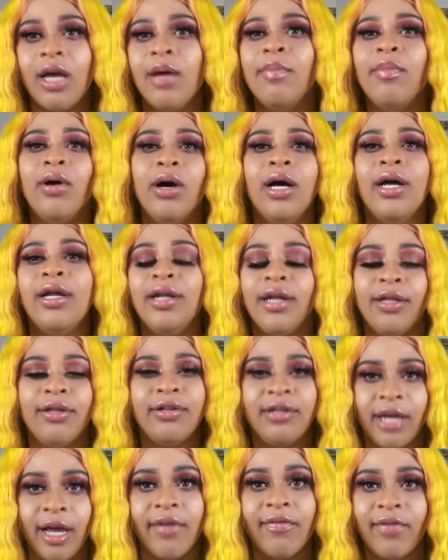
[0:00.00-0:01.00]
and bought another
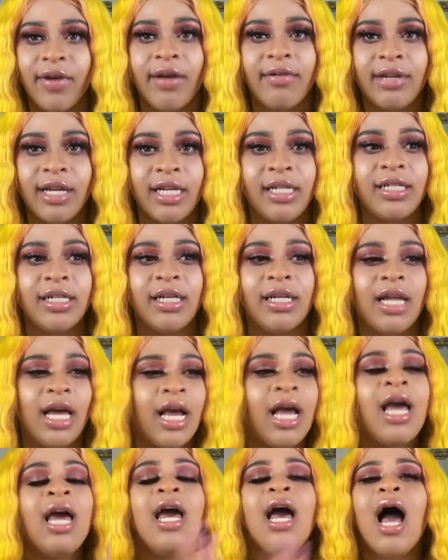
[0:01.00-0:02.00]
damn foundation.
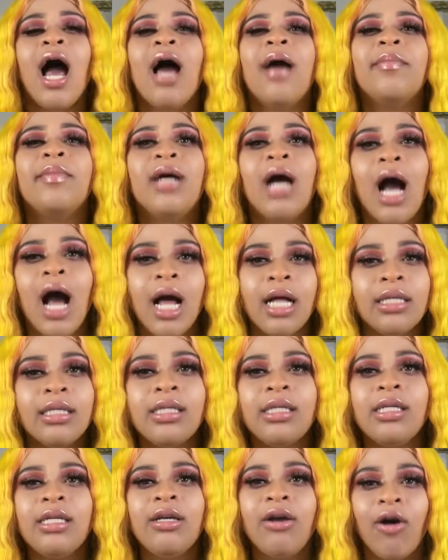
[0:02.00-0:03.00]
Like, I'm
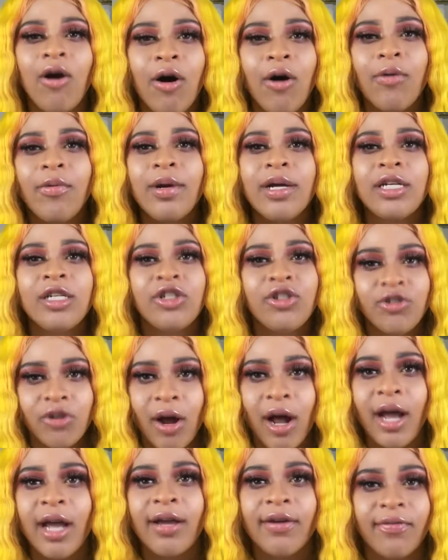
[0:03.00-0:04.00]
constantly always
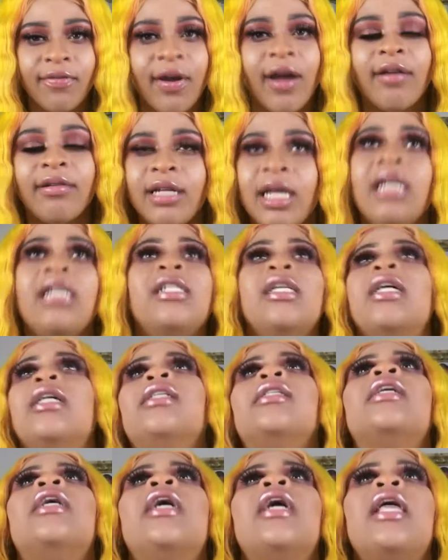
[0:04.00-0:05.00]
trying
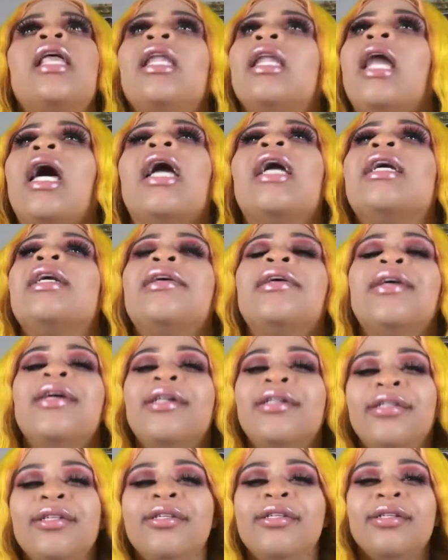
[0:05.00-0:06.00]
foundations. Like,
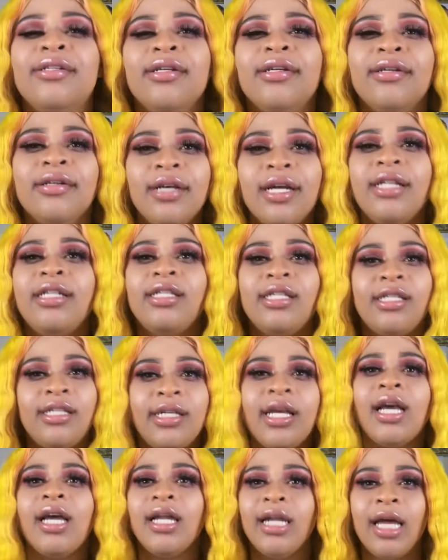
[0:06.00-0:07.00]
it's
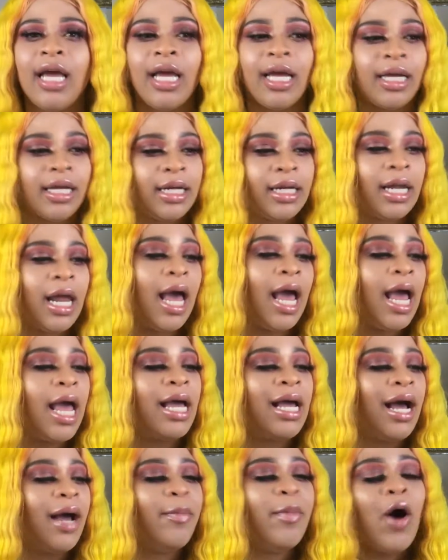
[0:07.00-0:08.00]
sickening.
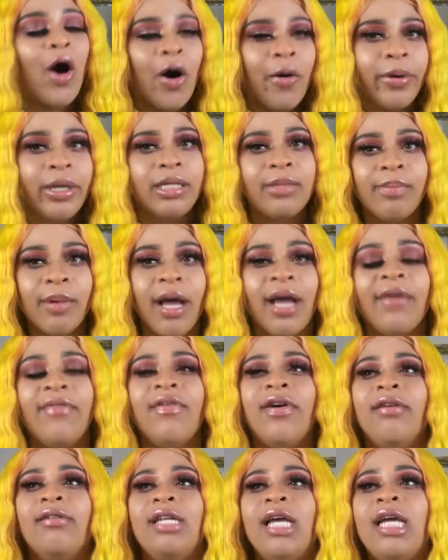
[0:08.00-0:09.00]
Like, I'm always buying
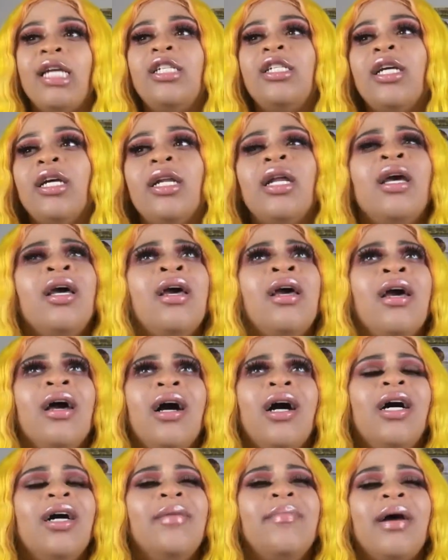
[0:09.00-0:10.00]
foundation.
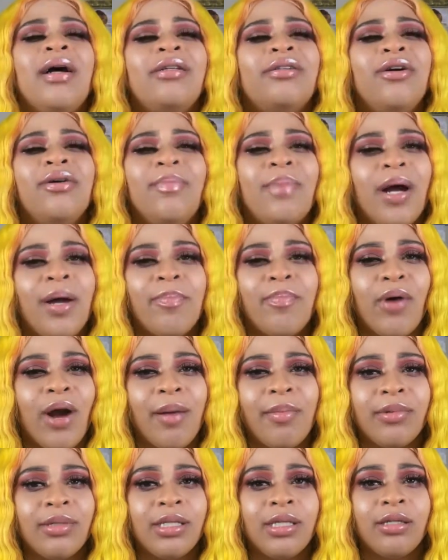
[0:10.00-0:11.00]
I don't buy
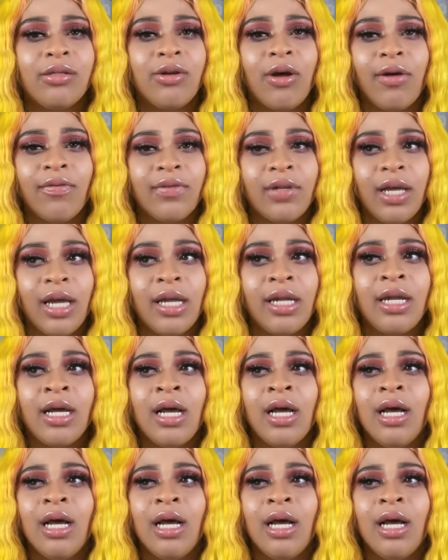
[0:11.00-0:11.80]
primers as often,